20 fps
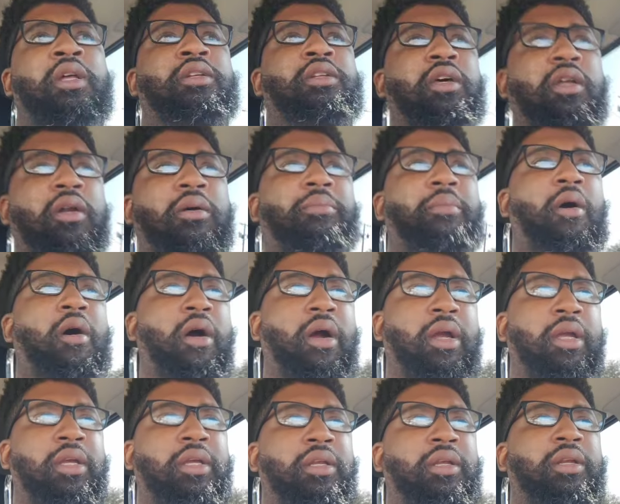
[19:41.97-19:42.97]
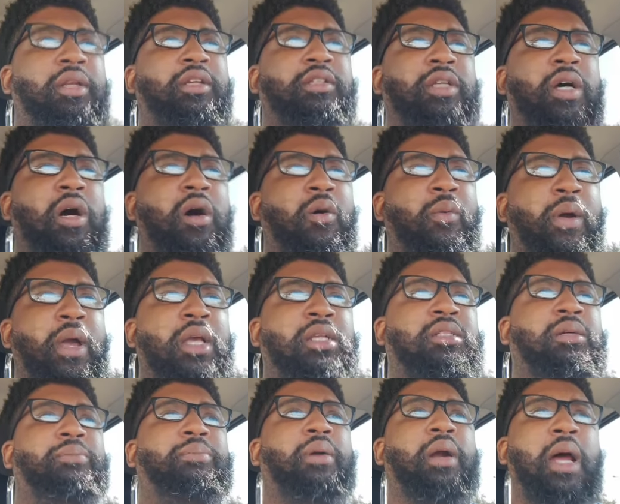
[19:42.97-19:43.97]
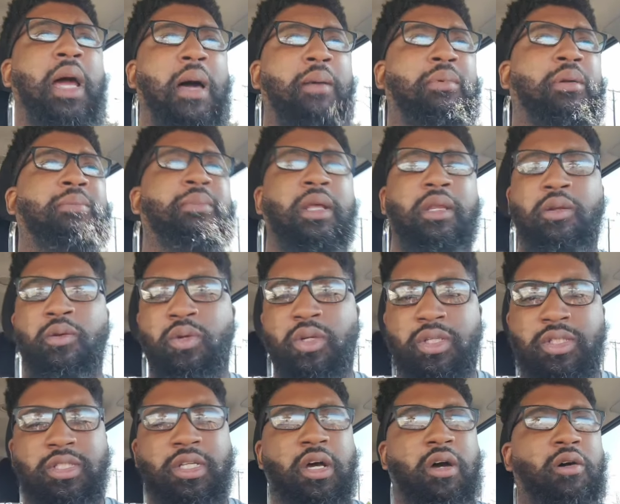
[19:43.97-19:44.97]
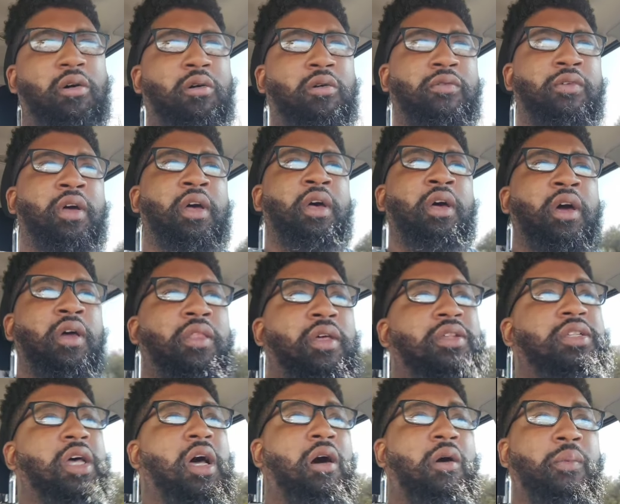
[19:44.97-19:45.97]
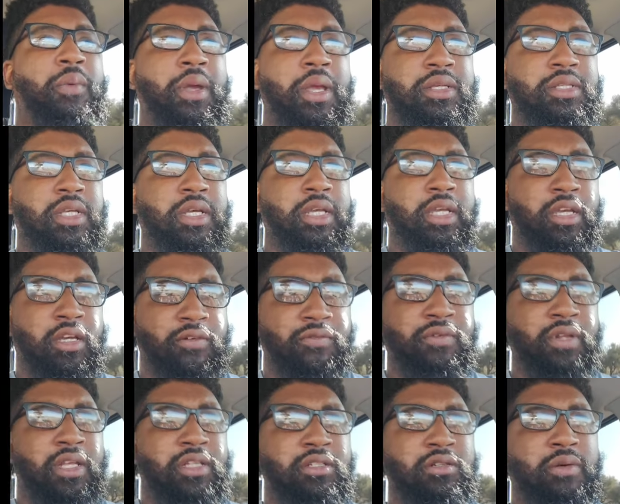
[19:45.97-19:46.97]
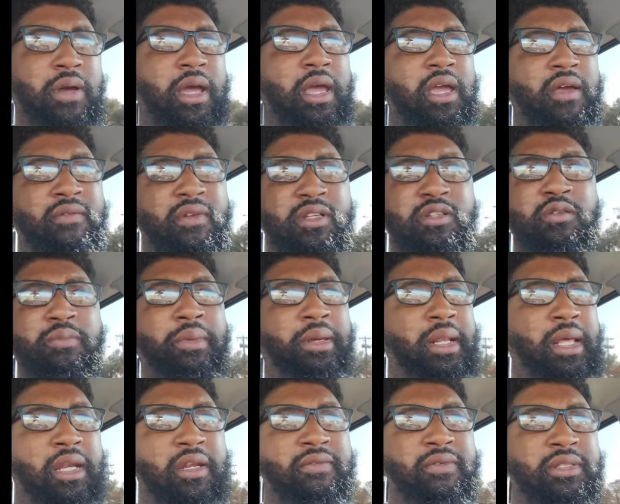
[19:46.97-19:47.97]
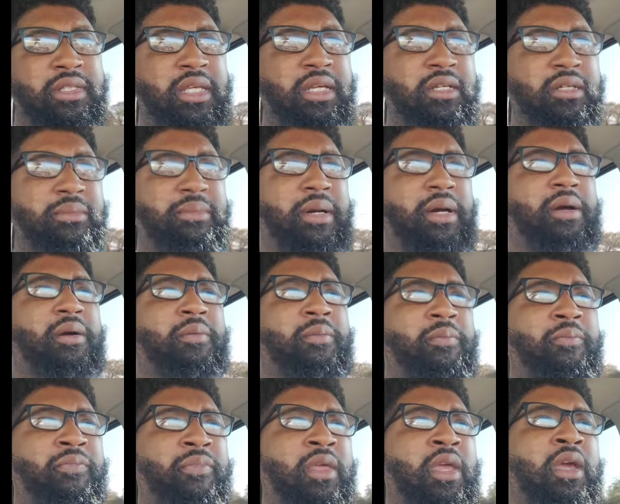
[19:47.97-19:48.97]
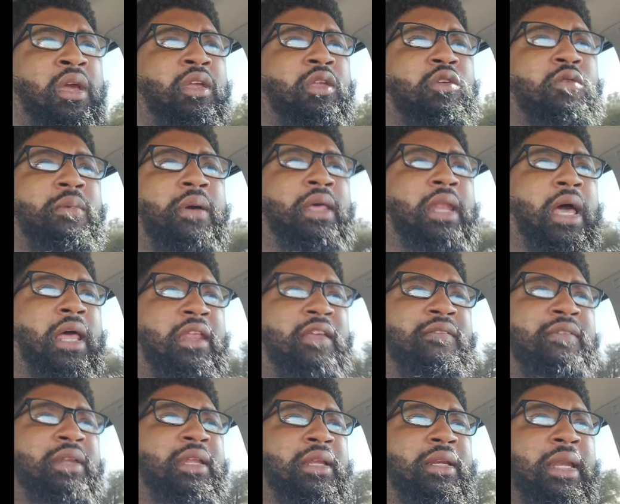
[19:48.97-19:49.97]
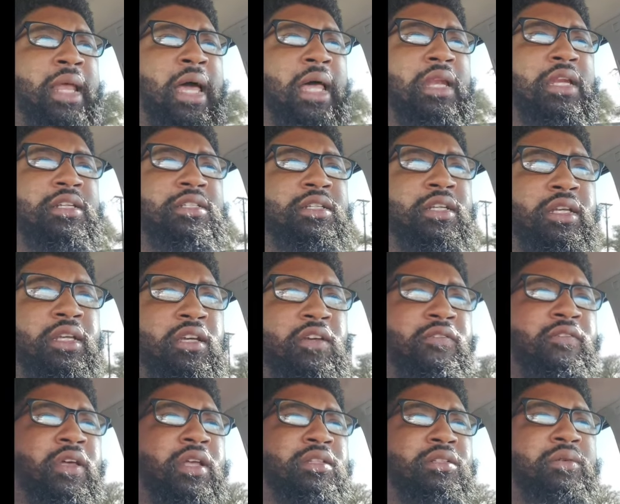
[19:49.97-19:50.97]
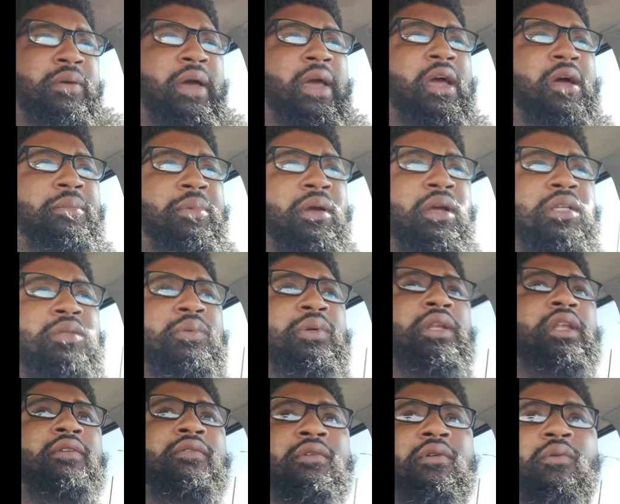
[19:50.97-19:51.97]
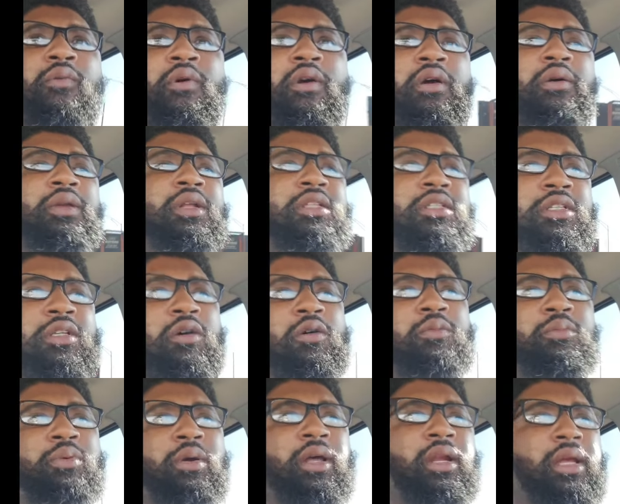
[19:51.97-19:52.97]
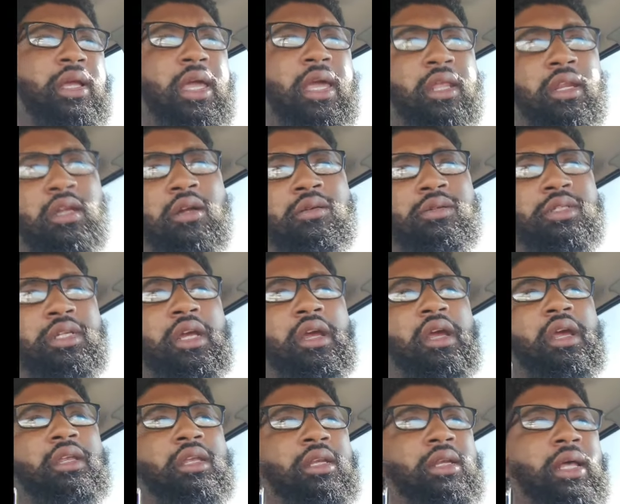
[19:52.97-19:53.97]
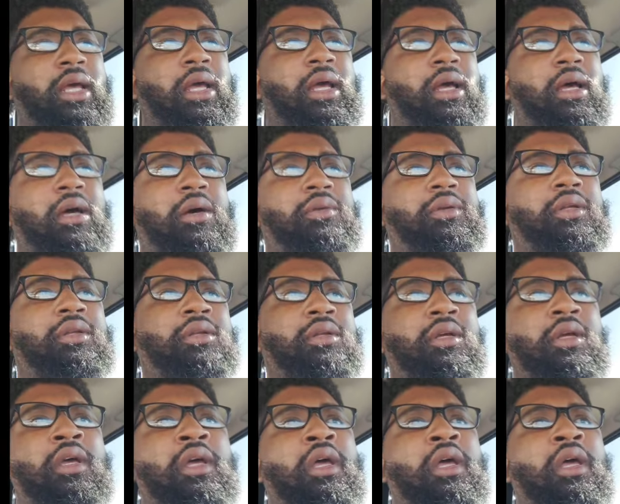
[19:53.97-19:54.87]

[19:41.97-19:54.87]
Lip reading: to the market. There's always a problem that you can solve. There's always a gift that you have that you may not even think about. You may not even acknowledge the gift that you have, because we live in a world that's so predicated on tearing you down and,